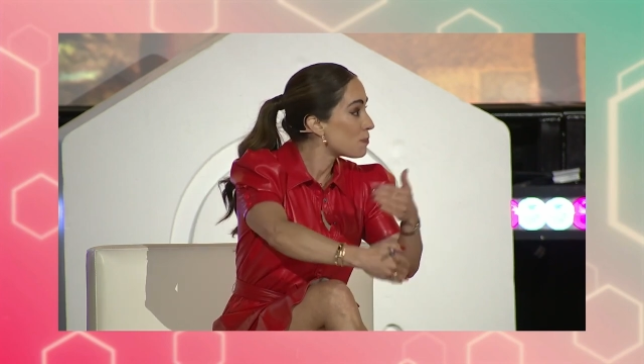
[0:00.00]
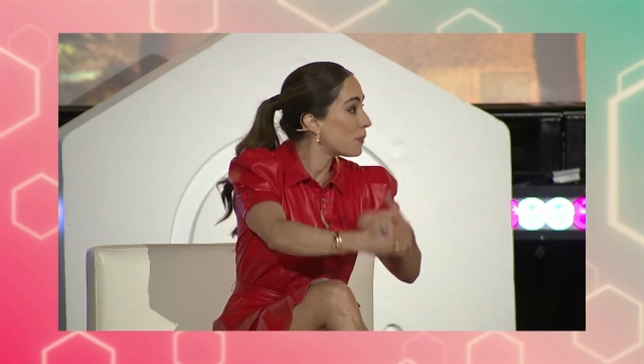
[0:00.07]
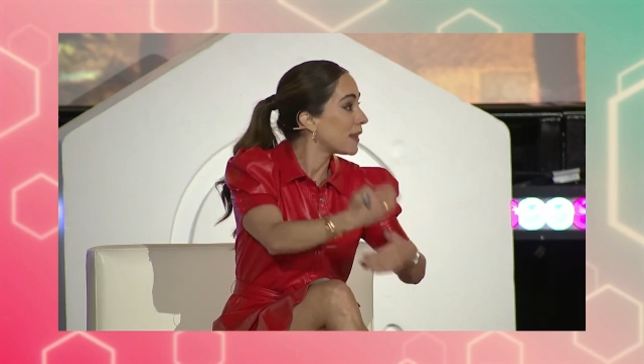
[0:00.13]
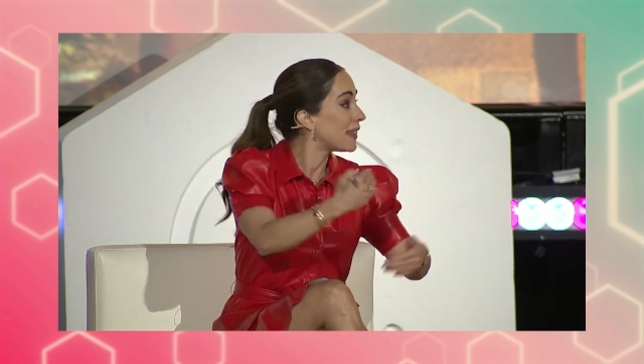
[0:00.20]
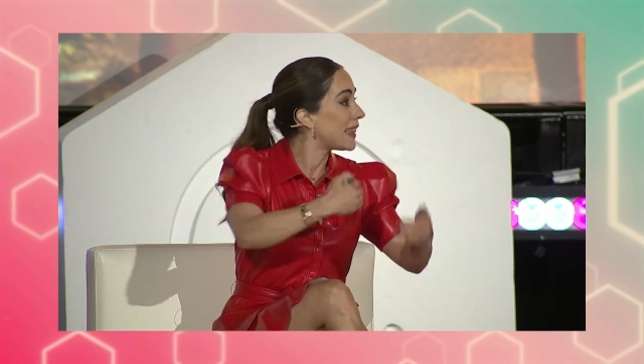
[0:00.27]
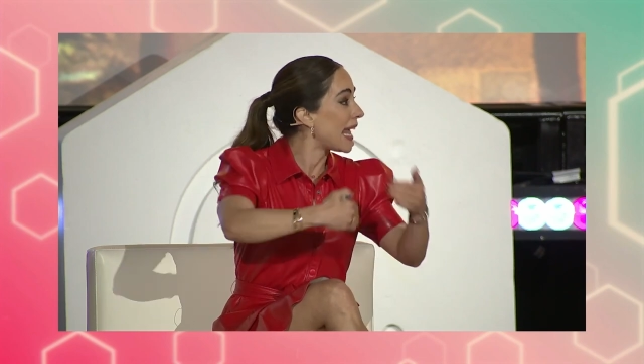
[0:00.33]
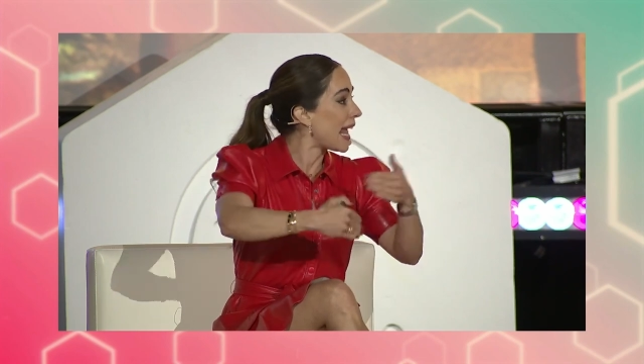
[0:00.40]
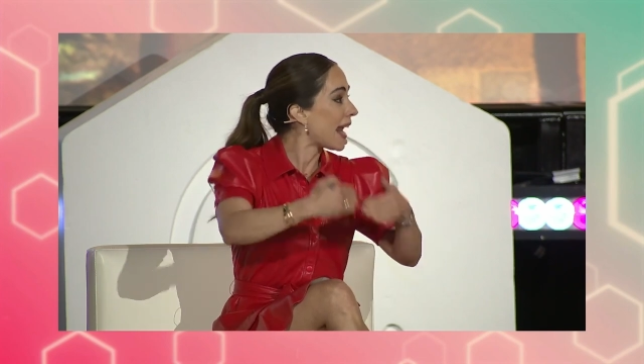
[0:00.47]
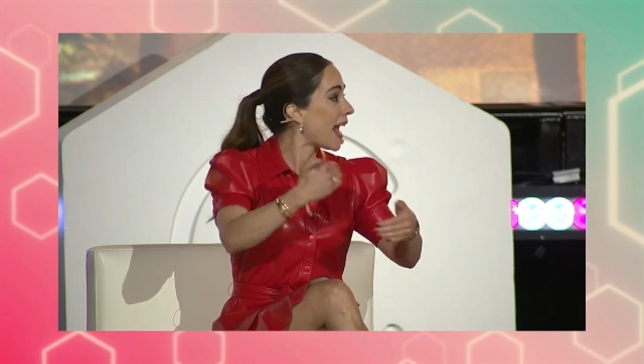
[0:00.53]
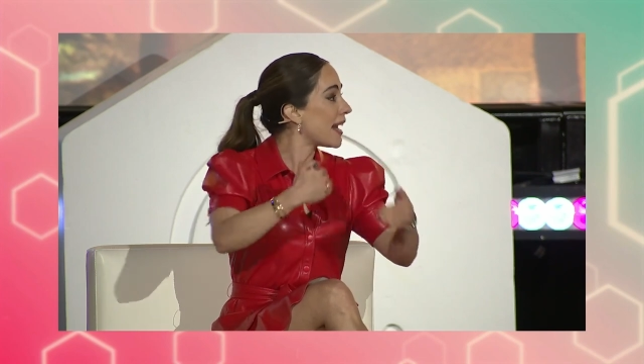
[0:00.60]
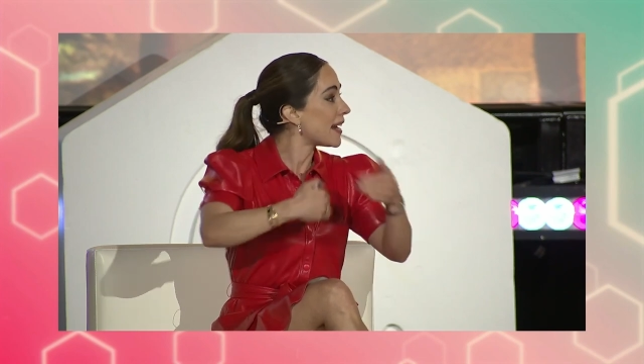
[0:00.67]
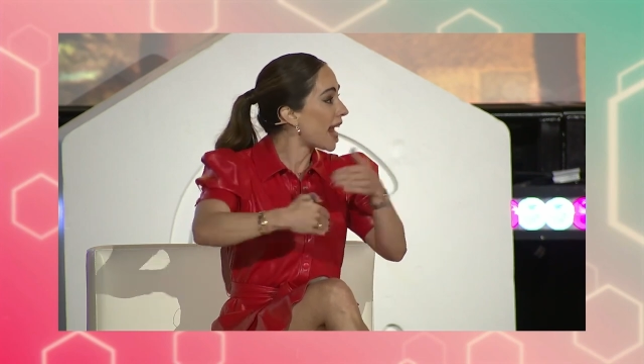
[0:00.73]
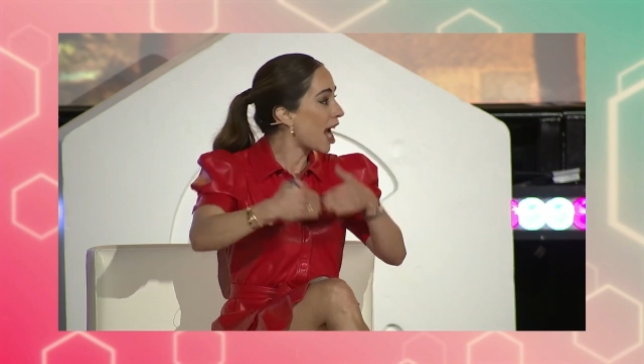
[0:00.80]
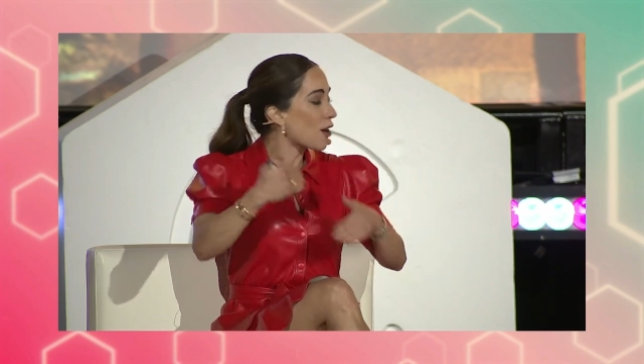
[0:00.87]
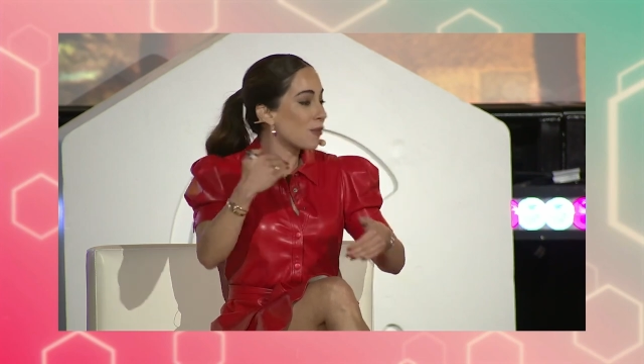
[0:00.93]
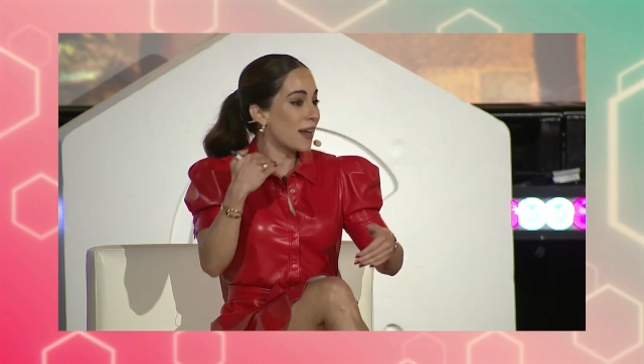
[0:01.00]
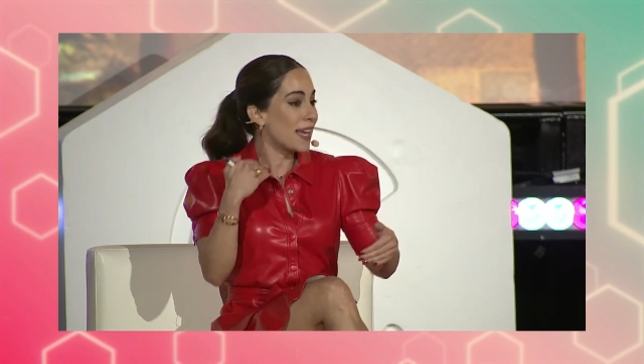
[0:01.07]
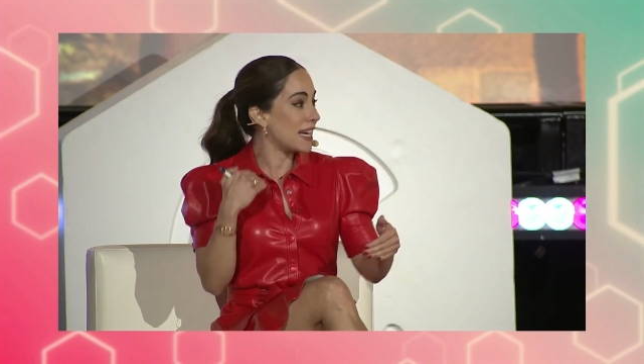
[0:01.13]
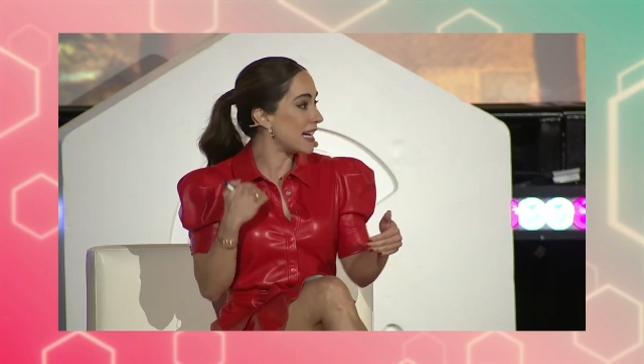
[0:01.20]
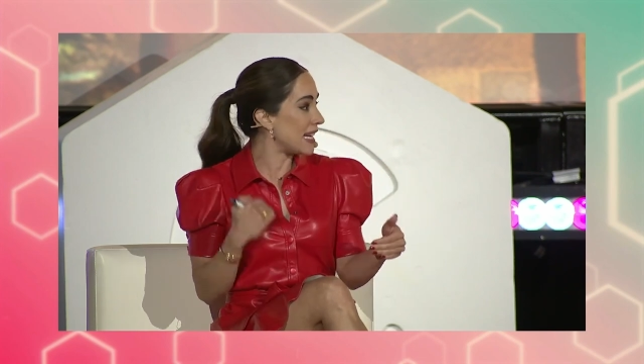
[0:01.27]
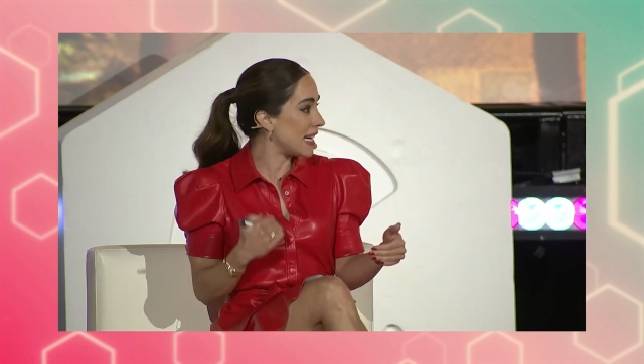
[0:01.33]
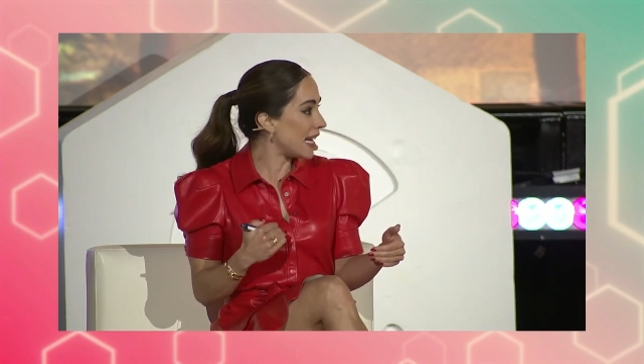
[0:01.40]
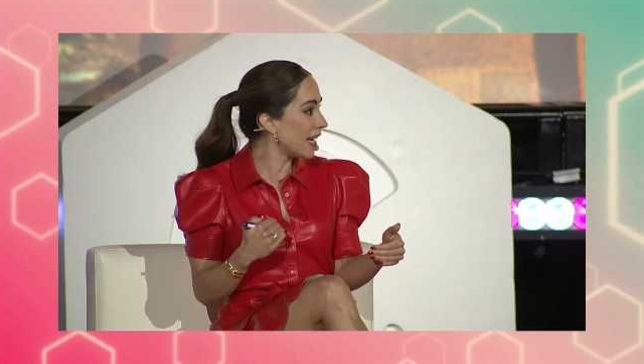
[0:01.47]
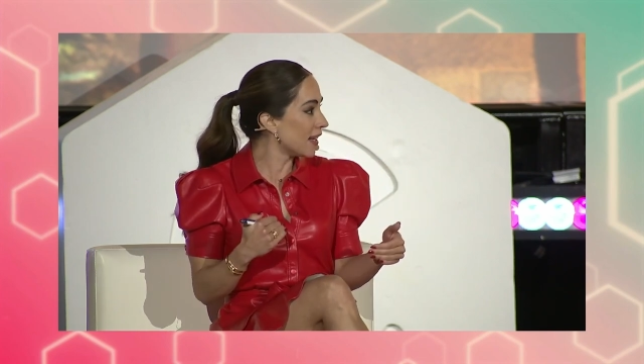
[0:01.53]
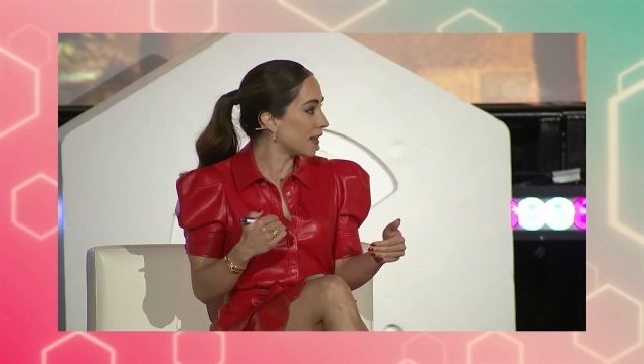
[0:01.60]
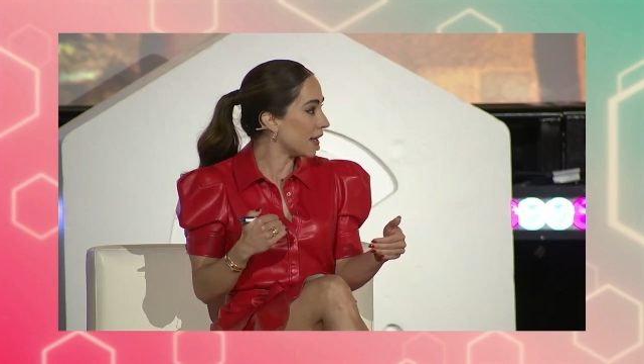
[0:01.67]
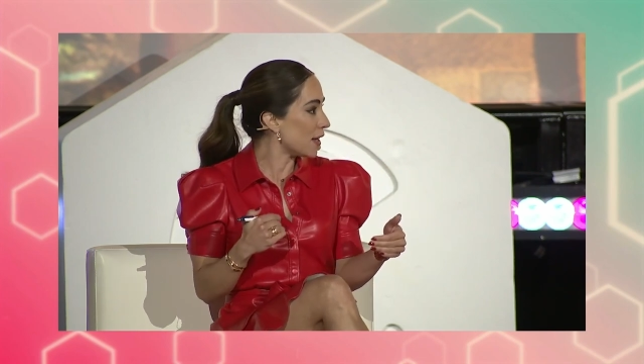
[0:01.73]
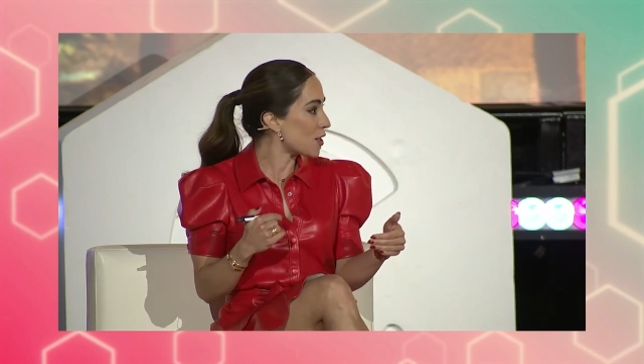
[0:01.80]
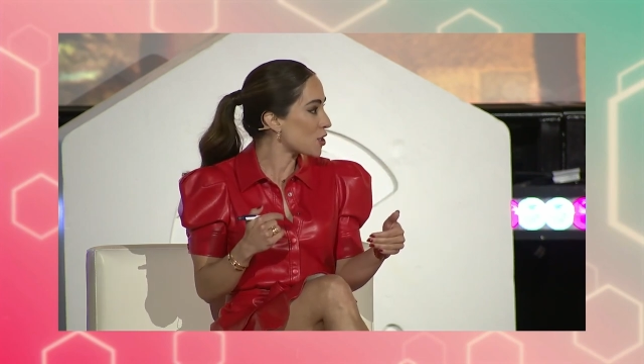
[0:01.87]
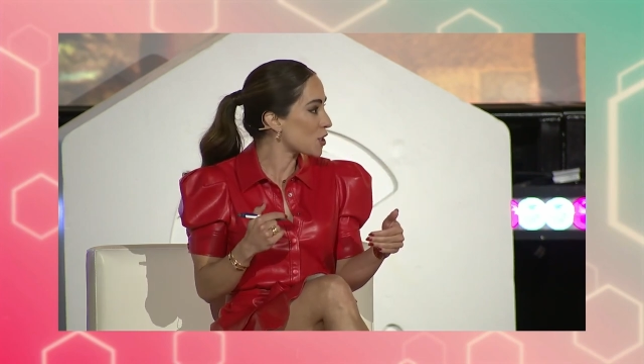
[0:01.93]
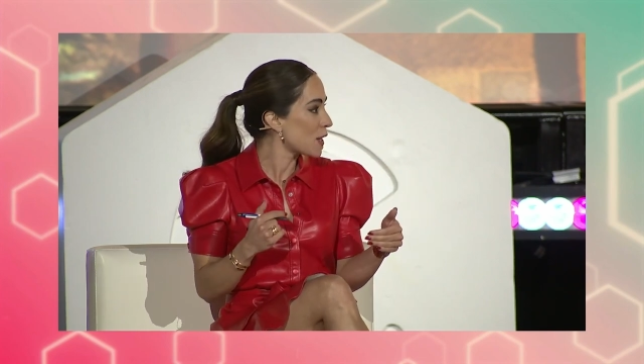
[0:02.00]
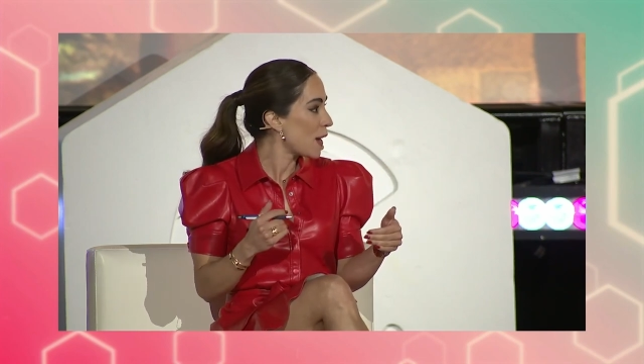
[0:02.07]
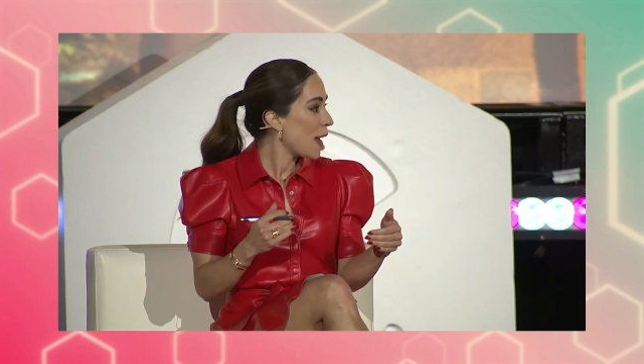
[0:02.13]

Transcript: but then I narrated in English,